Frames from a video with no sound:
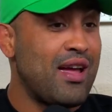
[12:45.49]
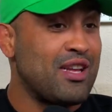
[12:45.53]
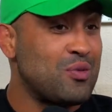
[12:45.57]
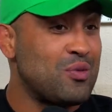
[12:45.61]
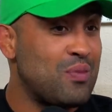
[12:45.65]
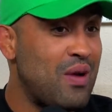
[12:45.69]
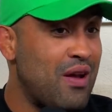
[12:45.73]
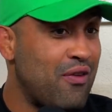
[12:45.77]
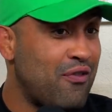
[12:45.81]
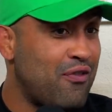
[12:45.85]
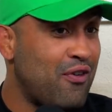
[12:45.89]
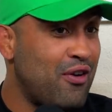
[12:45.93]
My
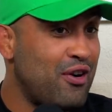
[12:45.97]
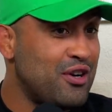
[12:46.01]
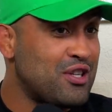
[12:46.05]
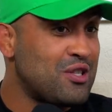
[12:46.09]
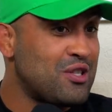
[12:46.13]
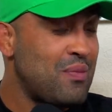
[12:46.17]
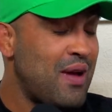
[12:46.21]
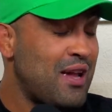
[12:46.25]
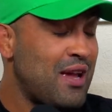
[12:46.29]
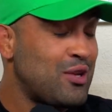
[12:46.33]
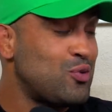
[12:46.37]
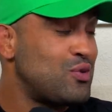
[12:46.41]
first
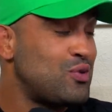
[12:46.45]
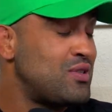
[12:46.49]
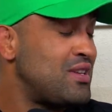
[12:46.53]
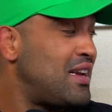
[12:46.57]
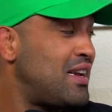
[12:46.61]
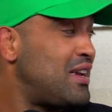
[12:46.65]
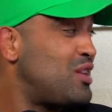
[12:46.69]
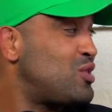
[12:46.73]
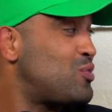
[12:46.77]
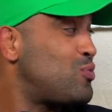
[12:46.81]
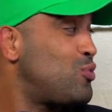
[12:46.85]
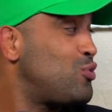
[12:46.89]
match was
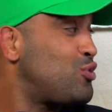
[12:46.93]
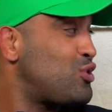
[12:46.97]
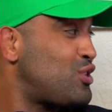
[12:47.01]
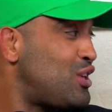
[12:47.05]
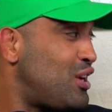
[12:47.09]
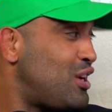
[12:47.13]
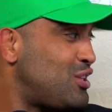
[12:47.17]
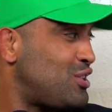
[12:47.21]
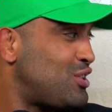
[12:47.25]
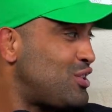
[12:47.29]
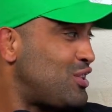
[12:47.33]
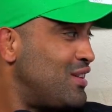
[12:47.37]
against
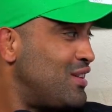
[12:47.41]
Bochecha,